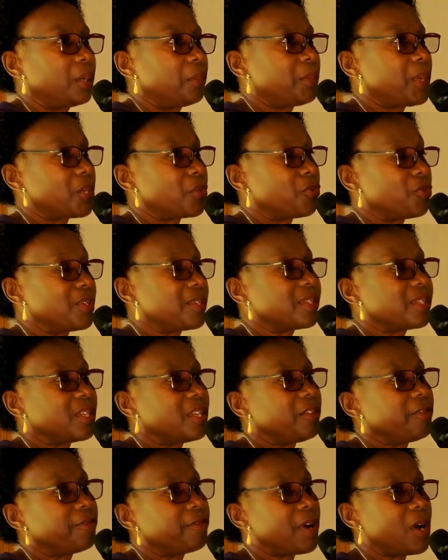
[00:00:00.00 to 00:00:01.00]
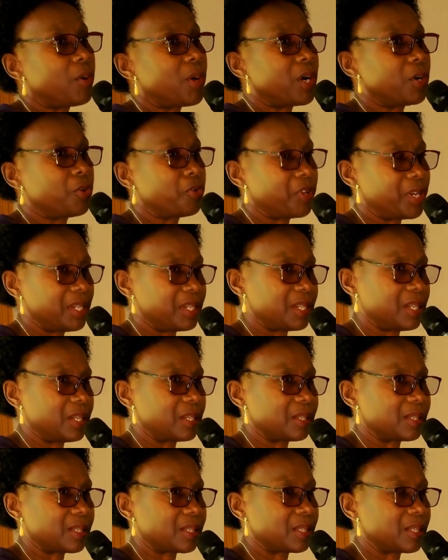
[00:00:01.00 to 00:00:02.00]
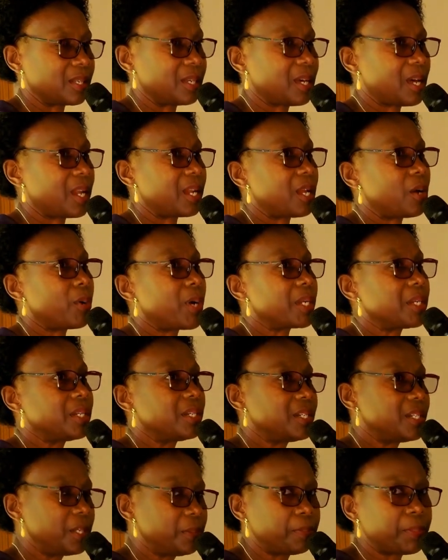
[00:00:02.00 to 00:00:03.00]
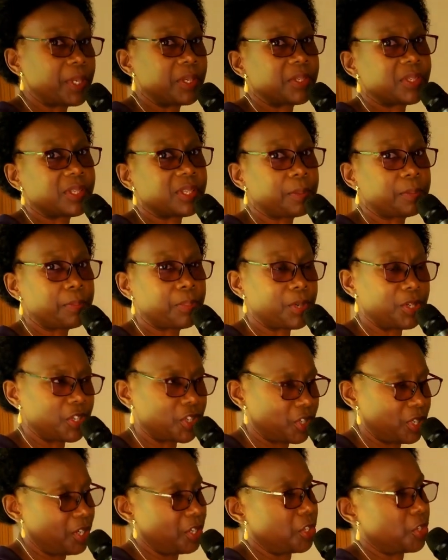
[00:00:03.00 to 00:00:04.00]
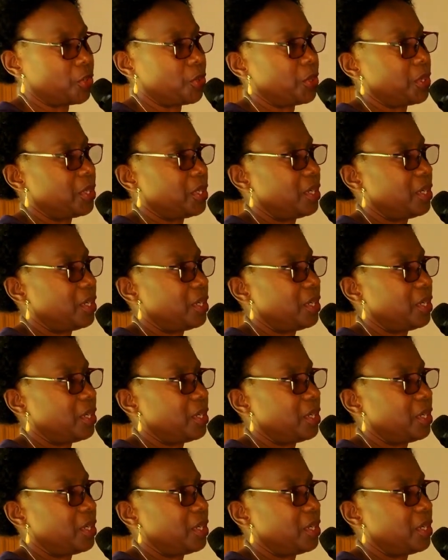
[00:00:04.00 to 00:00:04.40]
but receive our greetings and our deepest appreciation